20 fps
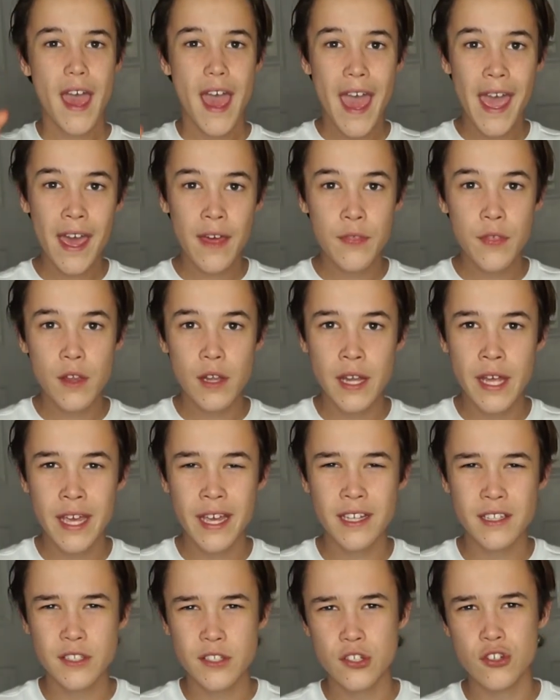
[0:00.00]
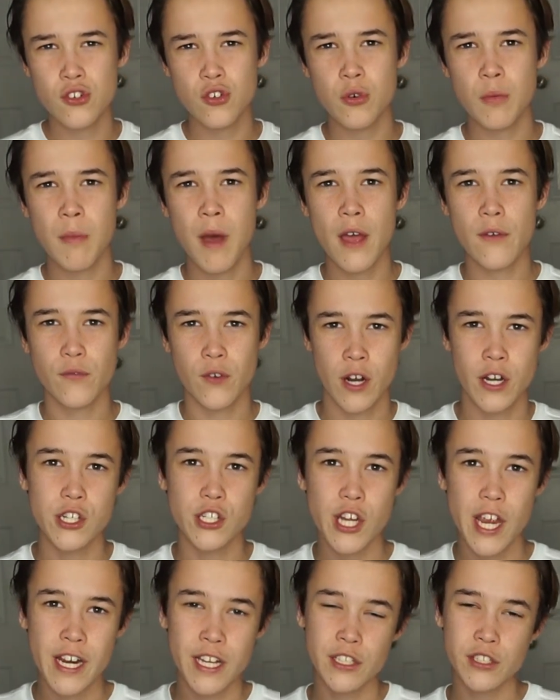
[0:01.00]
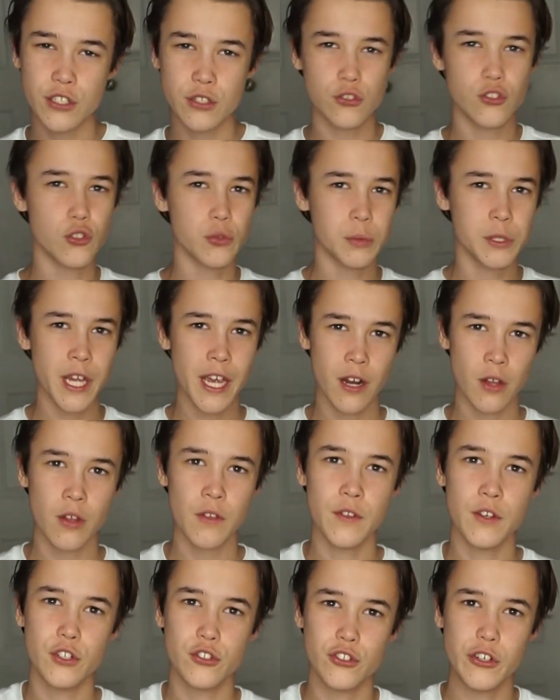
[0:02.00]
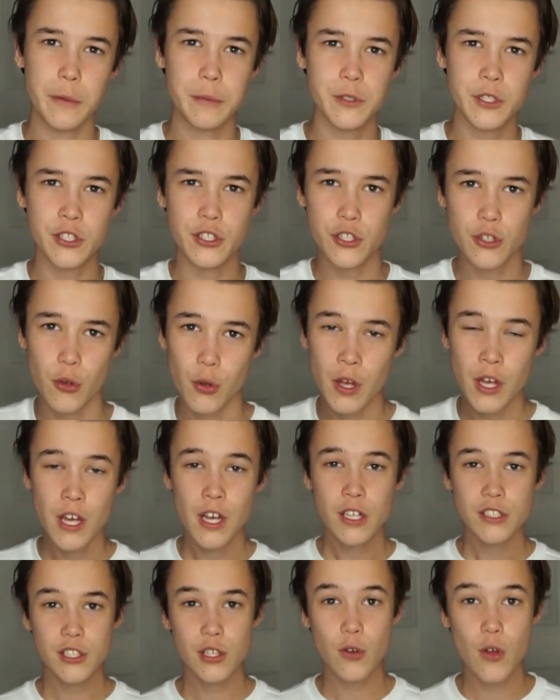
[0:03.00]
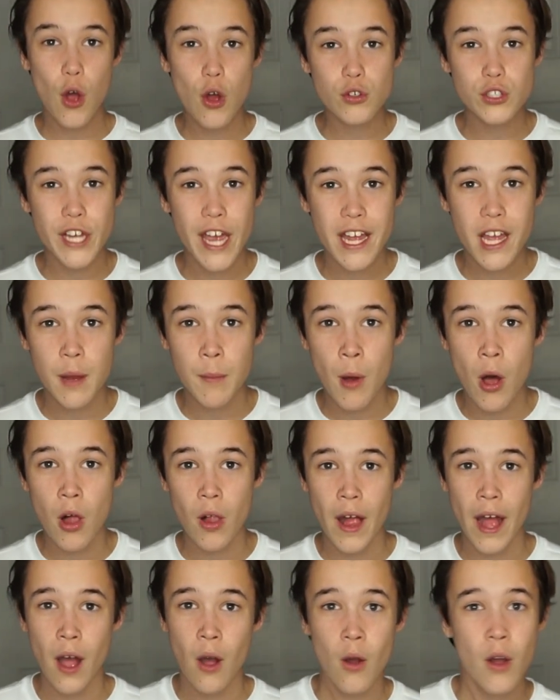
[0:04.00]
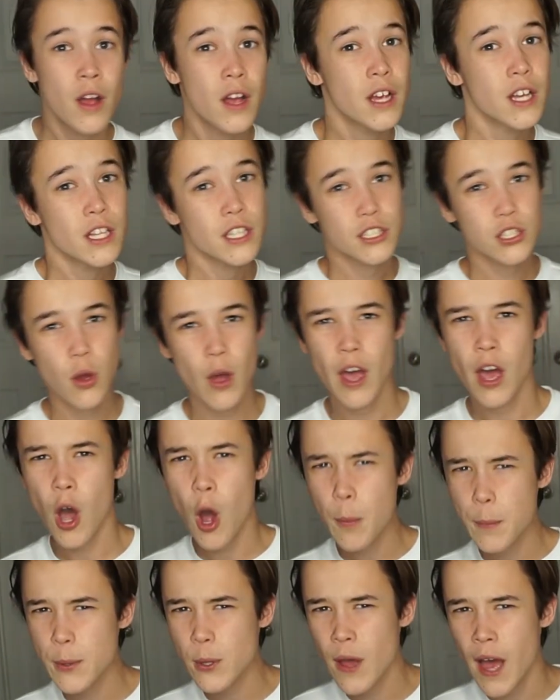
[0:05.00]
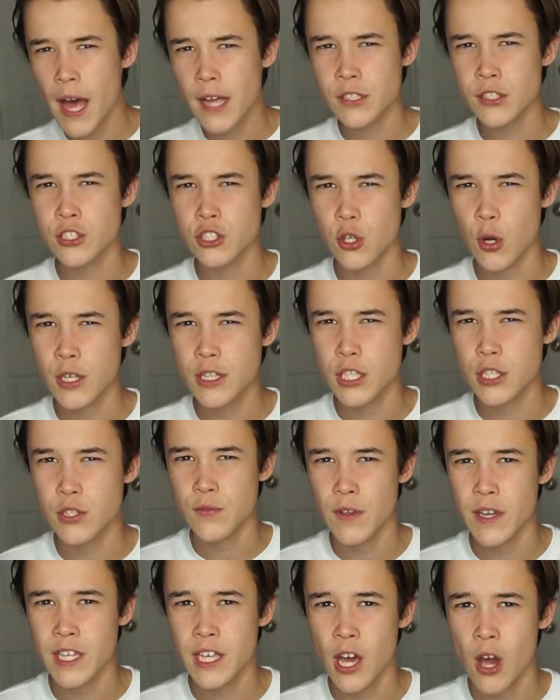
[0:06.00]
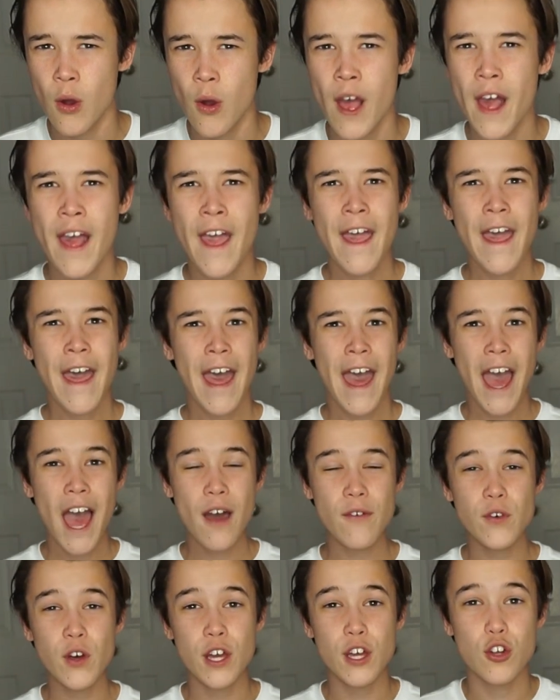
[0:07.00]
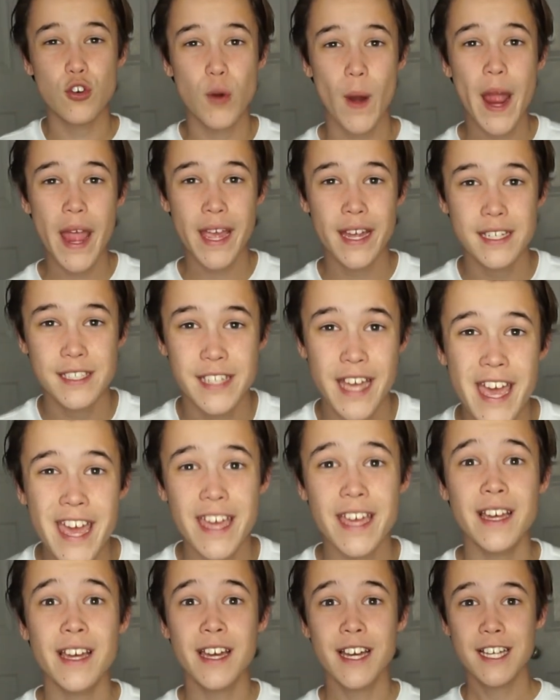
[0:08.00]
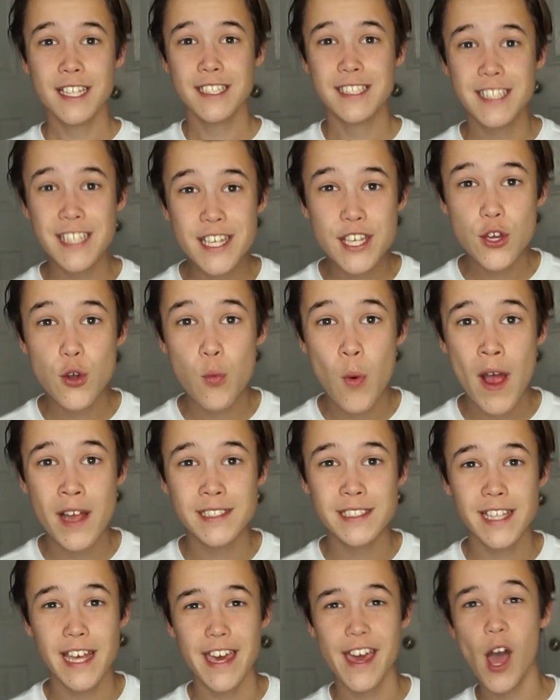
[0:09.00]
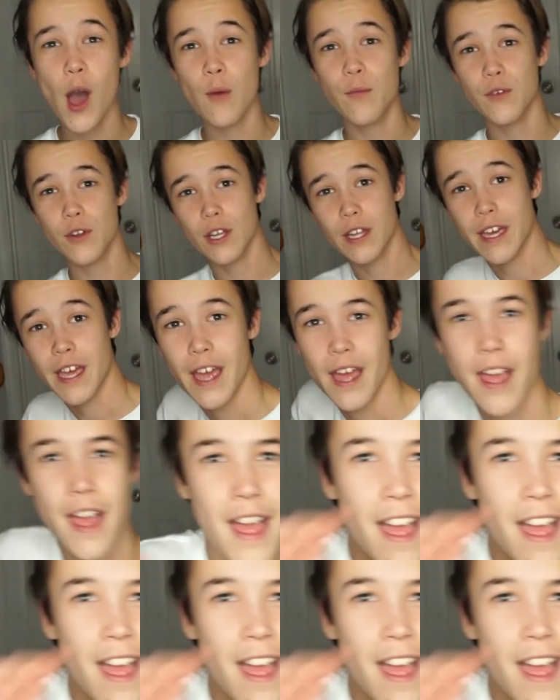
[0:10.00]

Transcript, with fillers: and the link to my friend Jayden's YouTube channel in the description too. So go check them all out. So I hope you guys enjoyed video. Have a great day. See you Wednesday, hopefully.